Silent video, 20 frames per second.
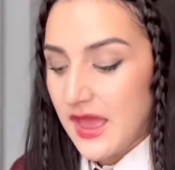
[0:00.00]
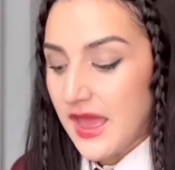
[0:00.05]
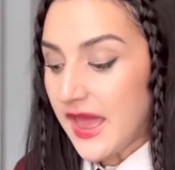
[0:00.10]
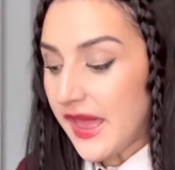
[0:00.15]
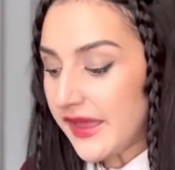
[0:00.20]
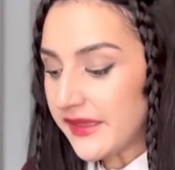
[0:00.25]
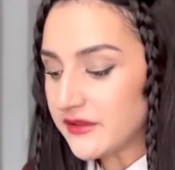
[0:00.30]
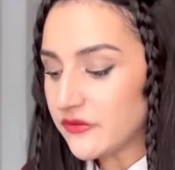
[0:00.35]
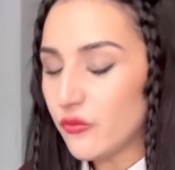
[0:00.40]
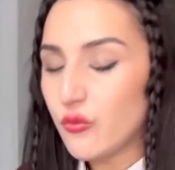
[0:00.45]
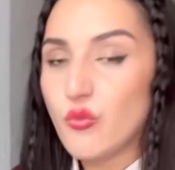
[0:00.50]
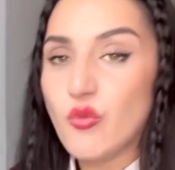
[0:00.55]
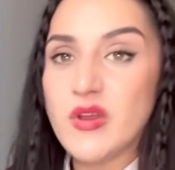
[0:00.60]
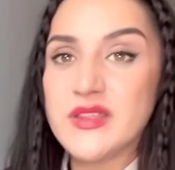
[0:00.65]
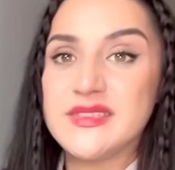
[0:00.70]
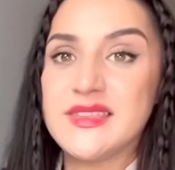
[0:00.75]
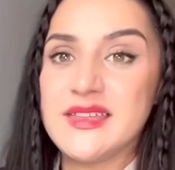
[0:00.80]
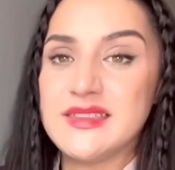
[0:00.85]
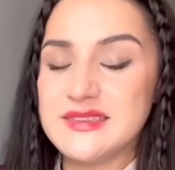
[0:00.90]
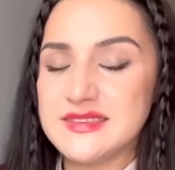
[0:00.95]
And
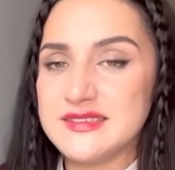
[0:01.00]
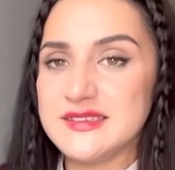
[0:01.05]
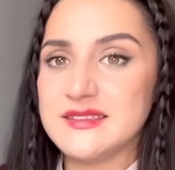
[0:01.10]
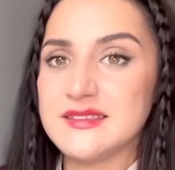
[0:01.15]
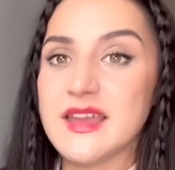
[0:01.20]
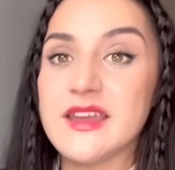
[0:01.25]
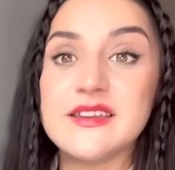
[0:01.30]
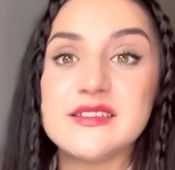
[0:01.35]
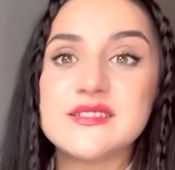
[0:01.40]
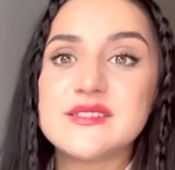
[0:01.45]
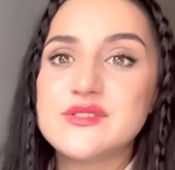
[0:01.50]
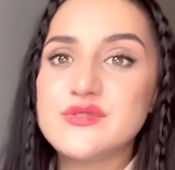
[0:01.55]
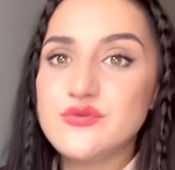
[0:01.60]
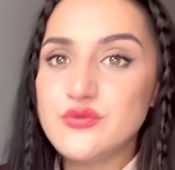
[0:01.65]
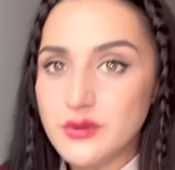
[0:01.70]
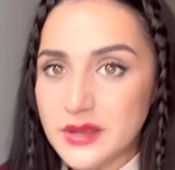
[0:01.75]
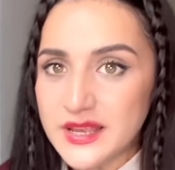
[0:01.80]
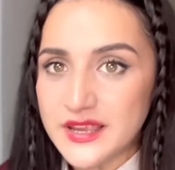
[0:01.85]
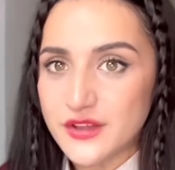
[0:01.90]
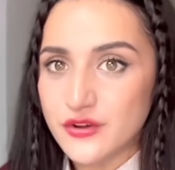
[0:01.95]
what they did that is
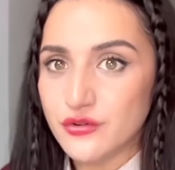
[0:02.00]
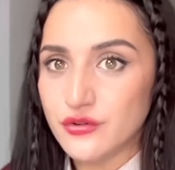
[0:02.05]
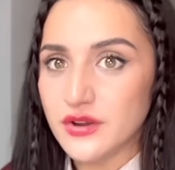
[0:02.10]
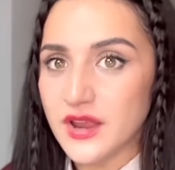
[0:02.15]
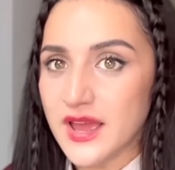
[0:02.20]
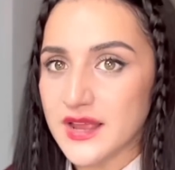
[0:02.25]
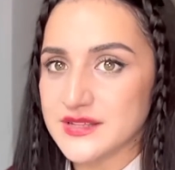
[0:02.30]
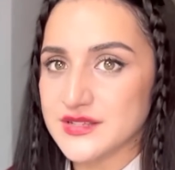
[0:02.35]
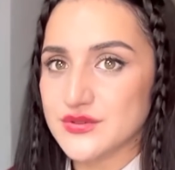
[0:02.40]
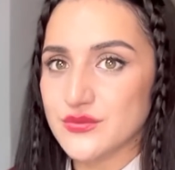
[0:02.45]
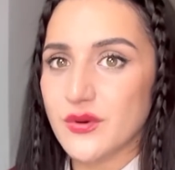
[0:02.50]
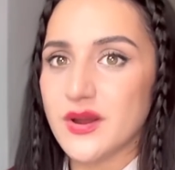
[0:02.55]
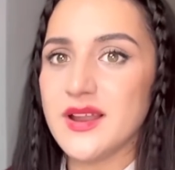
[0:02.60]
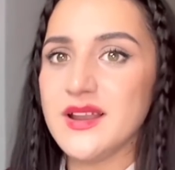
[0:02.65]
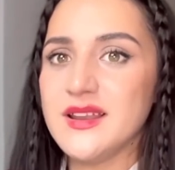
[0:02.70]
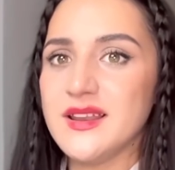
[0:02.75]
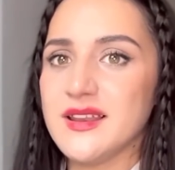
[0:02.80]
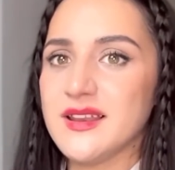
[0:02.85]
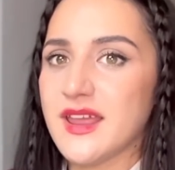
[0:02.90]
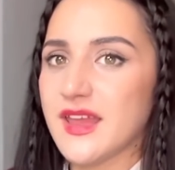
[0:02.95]
really cool as
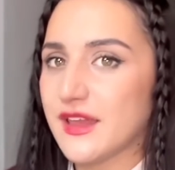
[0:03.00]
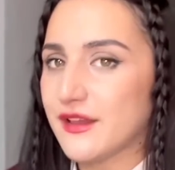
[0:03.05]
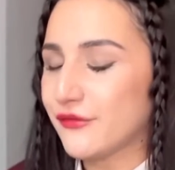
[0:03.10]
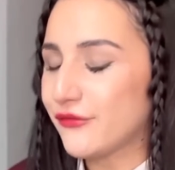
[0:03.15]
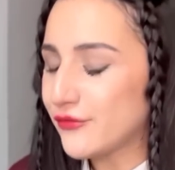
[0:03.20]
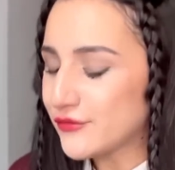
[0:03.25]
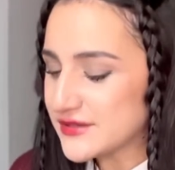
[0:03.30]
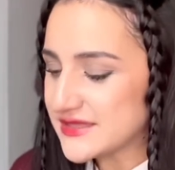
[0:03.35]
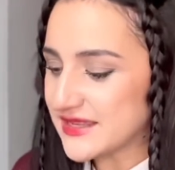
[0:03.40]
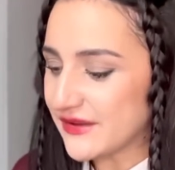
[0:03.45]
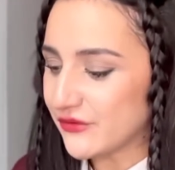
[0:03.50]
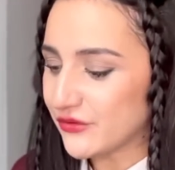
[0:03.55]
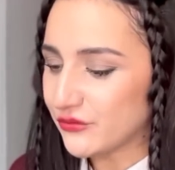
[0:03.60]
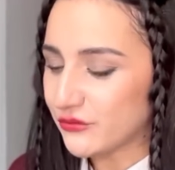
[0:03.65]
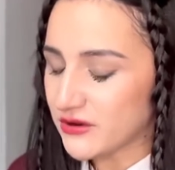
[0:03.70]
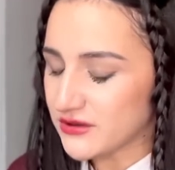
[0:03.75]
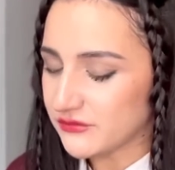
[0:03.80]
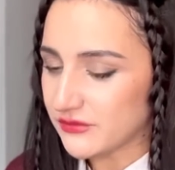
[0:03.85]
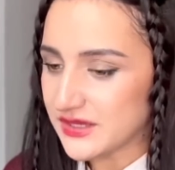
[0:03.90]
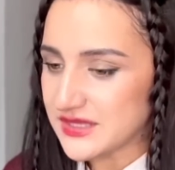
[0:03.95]
well, like
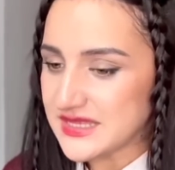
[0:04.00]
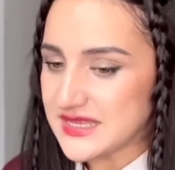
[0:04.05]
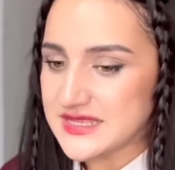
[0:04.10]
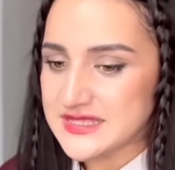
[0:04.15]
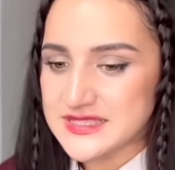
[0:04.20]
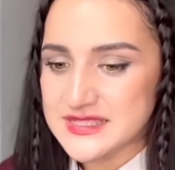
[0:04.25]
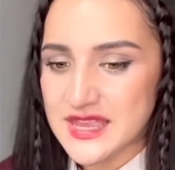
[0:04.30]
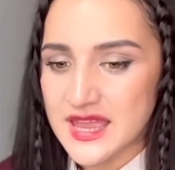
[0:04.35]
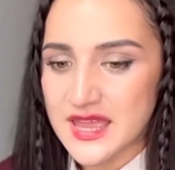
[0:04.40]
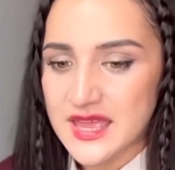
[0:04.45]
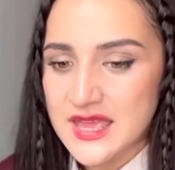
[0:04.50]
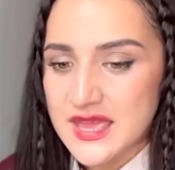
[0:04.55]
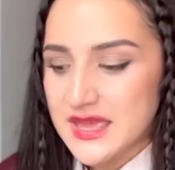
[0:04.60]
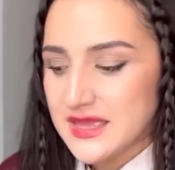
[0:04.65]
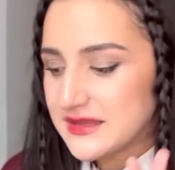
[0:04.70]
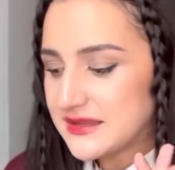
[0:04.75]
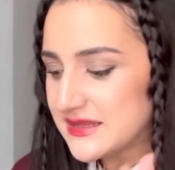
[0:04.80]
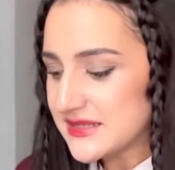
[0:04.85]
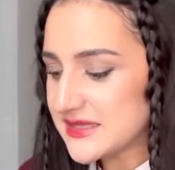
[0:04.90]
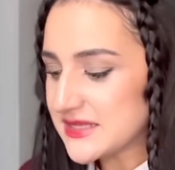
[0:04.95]
4711, is that
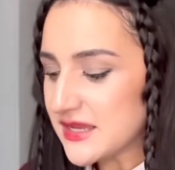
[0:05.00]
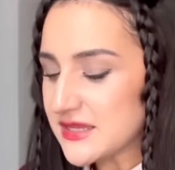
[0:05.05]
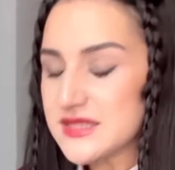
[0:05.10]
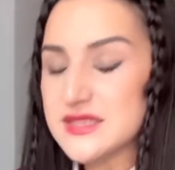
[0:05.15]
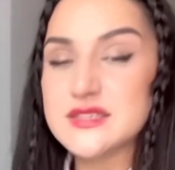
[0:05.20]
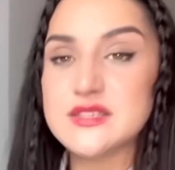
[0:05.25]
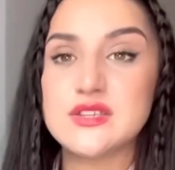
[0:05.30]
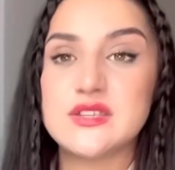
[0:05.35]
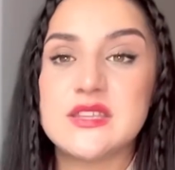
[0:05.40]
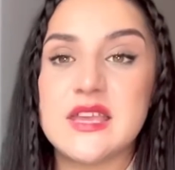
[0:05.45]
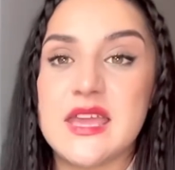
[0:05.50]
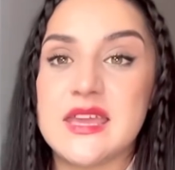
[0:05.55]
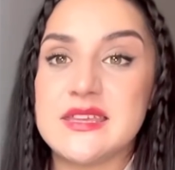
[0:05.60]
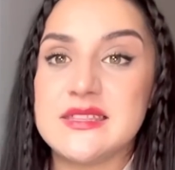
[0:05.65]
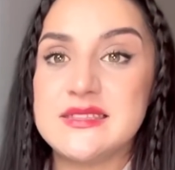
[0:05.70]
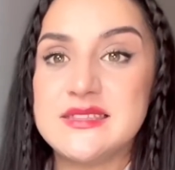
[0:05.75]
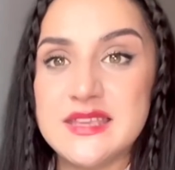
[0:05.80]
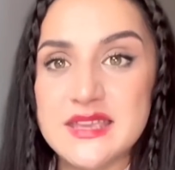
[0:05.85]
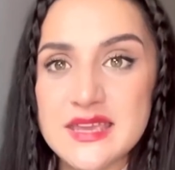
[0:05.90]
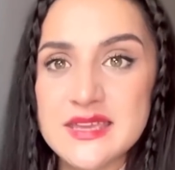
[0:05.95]
they started to
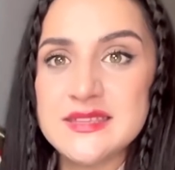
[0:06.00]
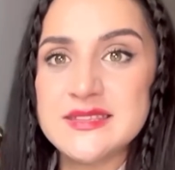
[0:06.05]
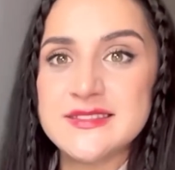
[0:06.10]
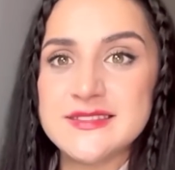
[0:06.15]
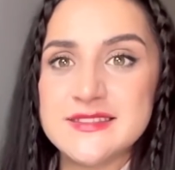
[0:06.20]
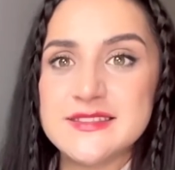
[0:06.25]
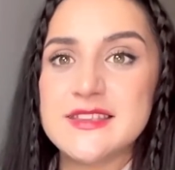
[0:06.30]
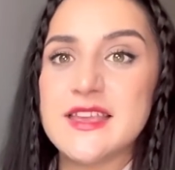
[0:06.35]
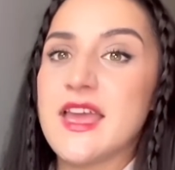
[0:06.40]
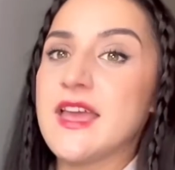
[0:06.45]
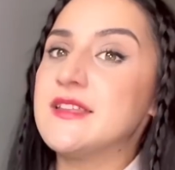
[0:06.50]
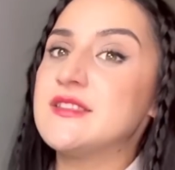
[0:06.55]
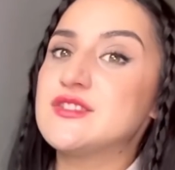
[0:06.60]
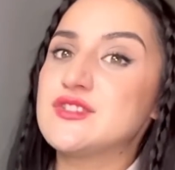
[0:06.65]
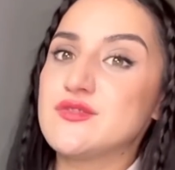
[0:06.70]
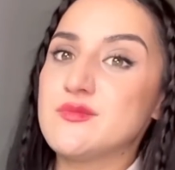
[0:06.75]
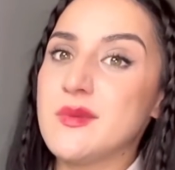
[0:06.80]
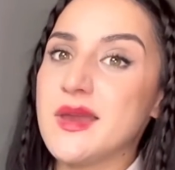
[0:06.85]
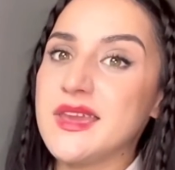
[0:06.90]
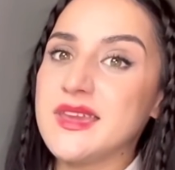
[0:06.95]
take this and
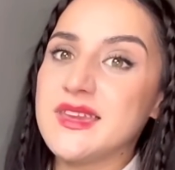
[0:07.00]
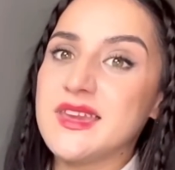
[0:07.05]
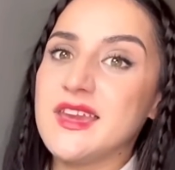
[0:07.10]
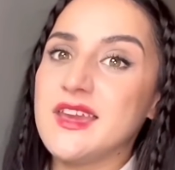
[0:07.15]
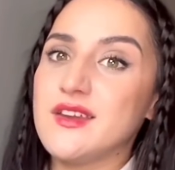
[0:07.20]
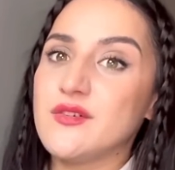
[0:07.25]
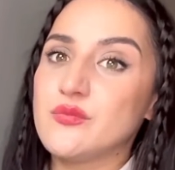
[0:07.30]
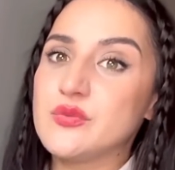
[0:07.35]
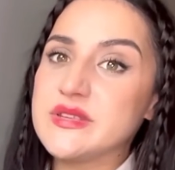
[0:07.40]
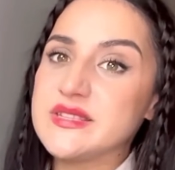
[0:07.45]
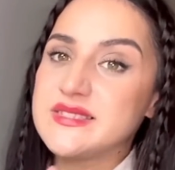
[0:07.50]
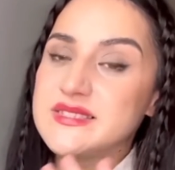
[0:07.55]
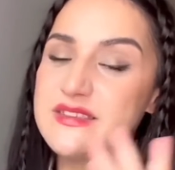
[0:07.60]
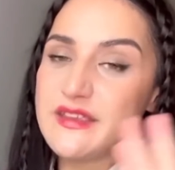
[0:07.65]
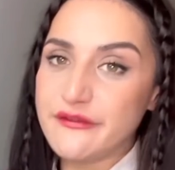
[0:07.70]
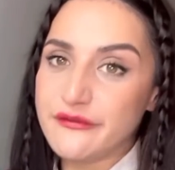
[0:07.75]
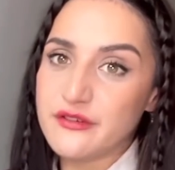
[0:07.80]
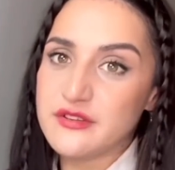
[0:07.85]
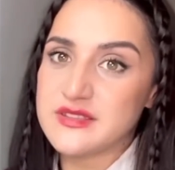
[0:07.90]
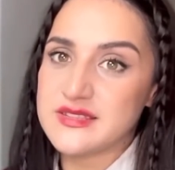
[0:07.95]
to make it with
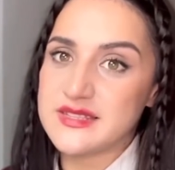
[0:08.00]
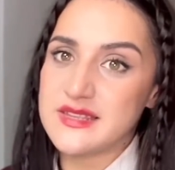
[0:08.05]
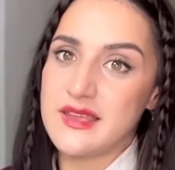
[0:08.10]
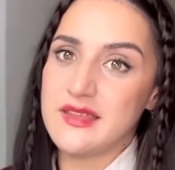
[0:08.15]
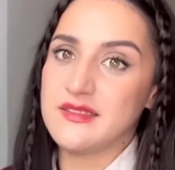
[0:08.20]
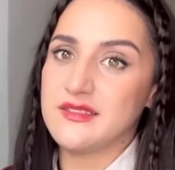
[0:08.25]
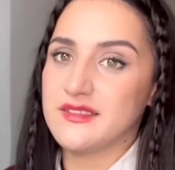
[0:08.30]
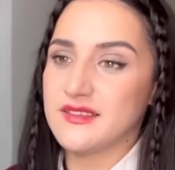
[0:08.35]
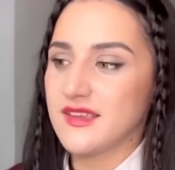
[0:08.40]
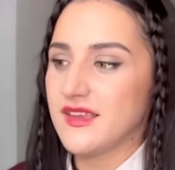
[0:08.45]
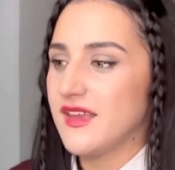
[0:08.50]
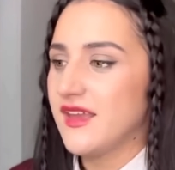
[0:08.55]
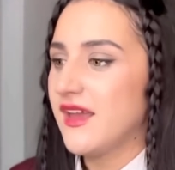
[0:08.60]
different scent.